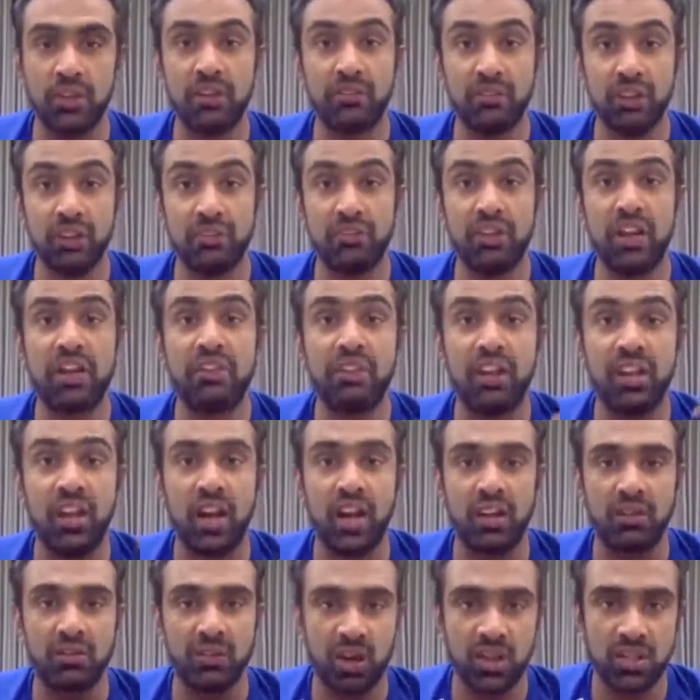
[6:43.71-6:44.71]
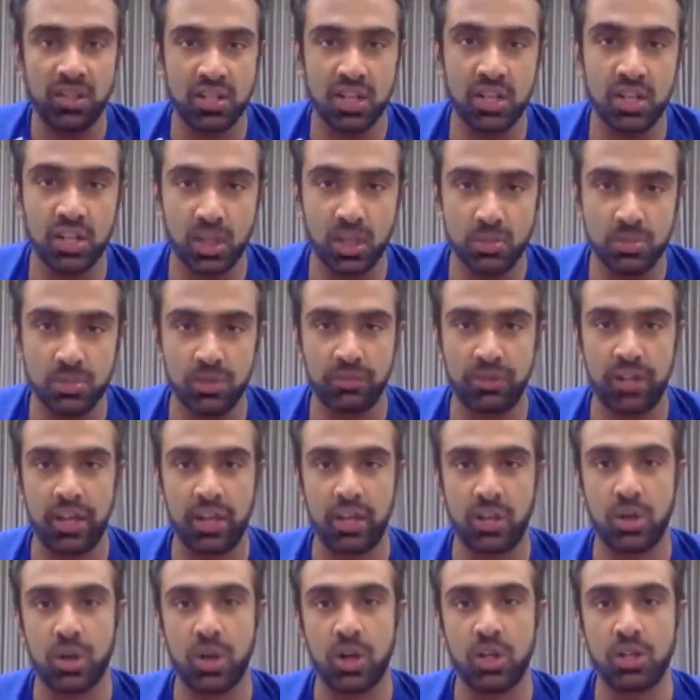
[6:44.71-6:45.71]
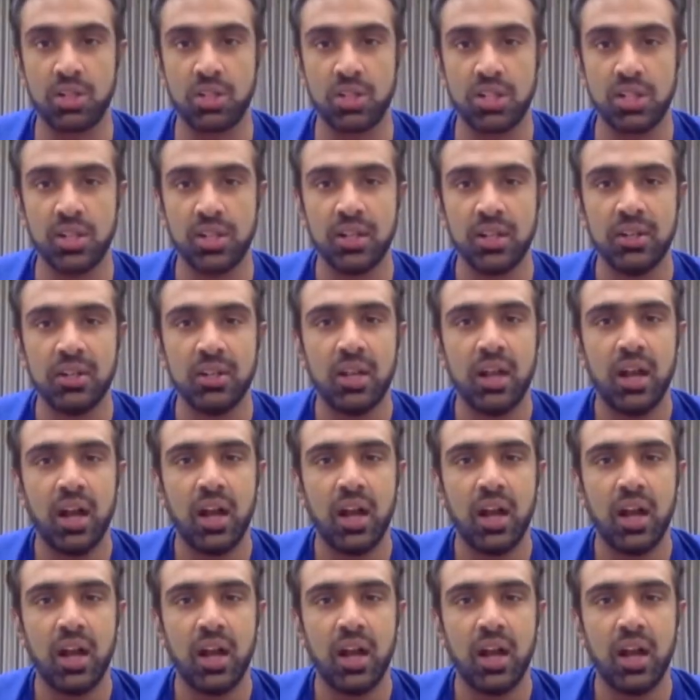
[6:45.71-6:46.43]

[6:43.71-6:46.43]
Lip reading: We're very, very advanced in terms of technology.